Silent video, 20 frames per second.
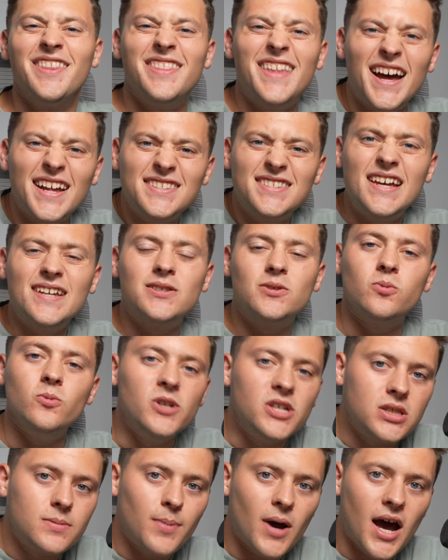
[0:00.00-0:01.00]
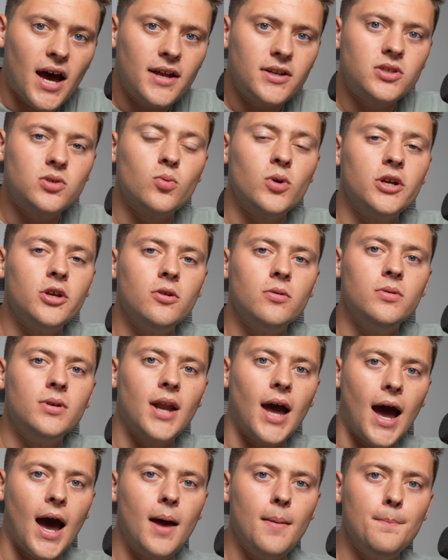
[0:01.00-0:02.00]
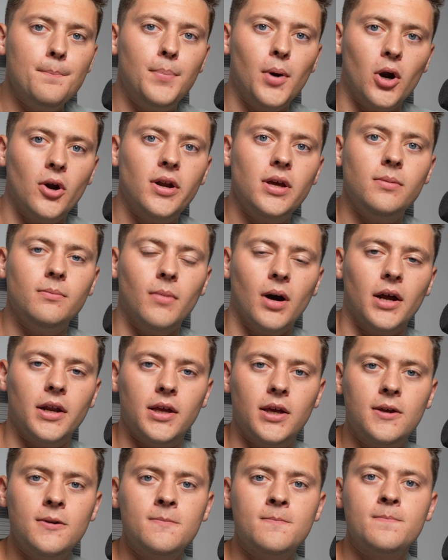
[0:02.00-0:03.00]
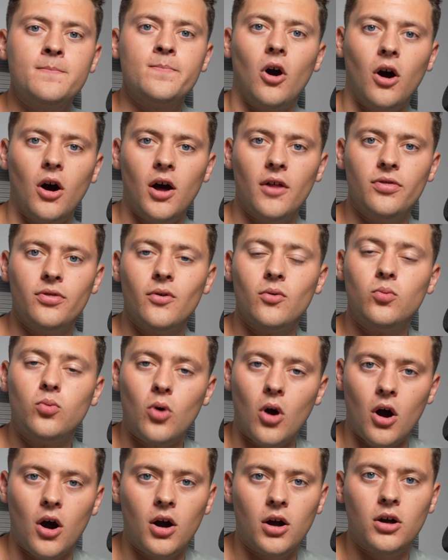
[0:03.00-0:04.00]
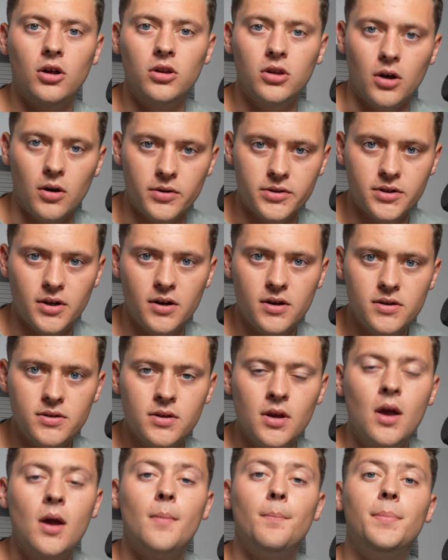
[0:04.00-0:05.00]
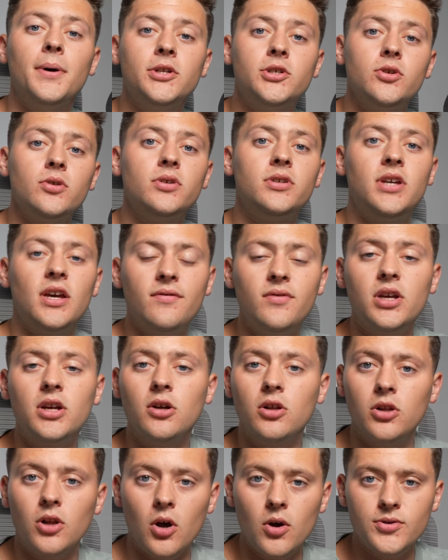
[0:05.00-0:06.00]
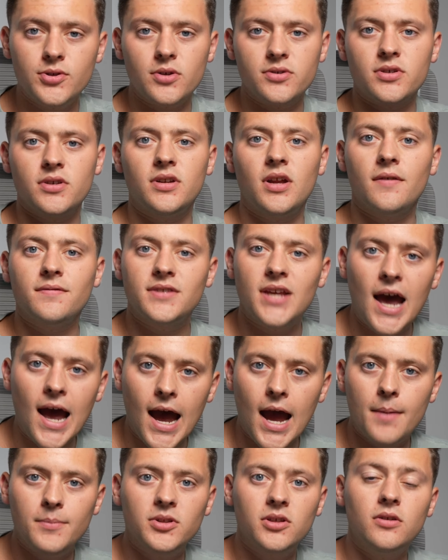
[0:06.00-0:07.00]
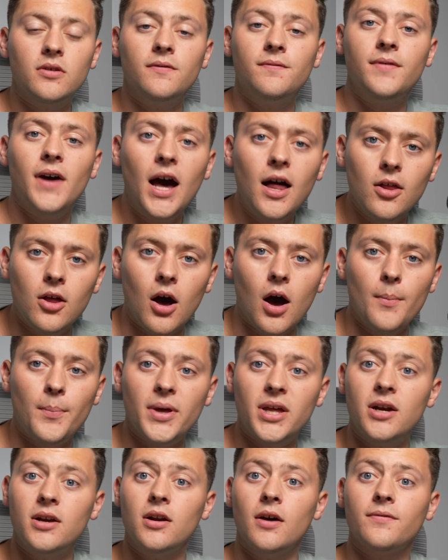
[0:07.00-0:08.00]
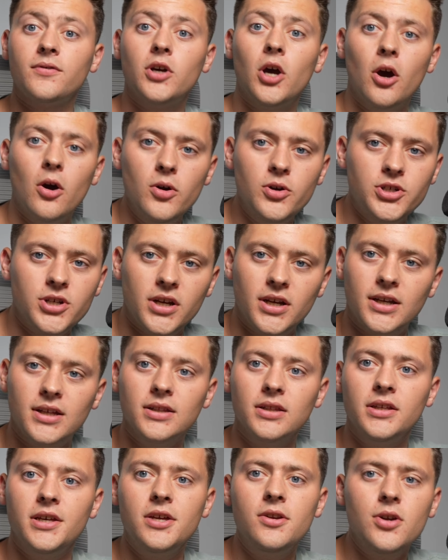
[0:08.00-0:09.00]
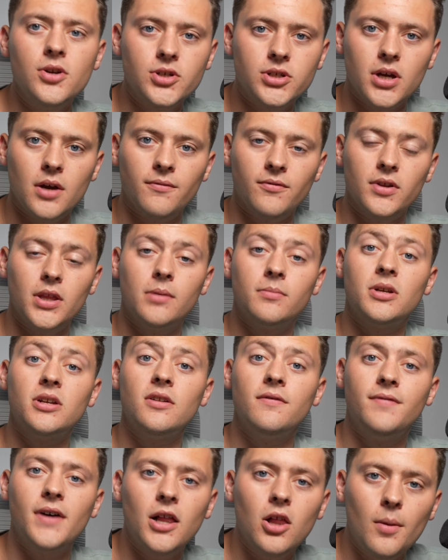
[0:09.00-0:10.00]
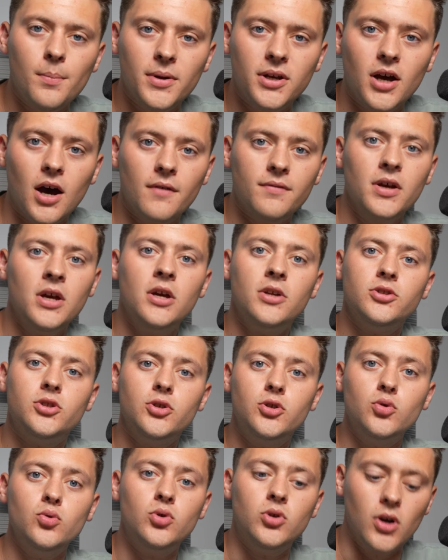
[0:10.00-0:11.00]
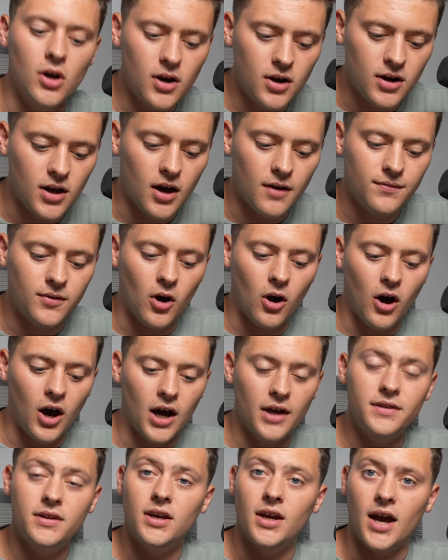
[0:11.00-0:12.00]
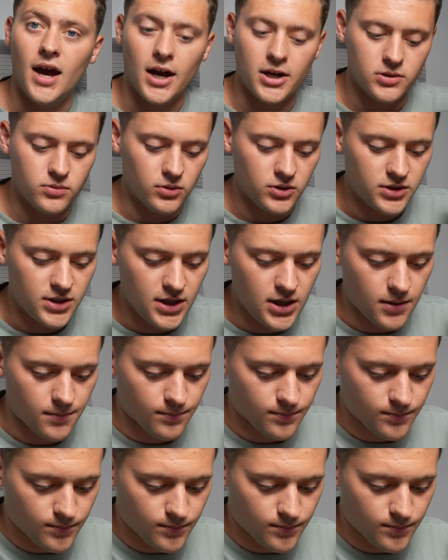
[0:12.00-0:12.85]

That's that sweet spot to where you're not burning money on the wrong closers, but you're giving closers enough time to develop and enough coaching and leadership for them to develop enough to do good enough on the actual team.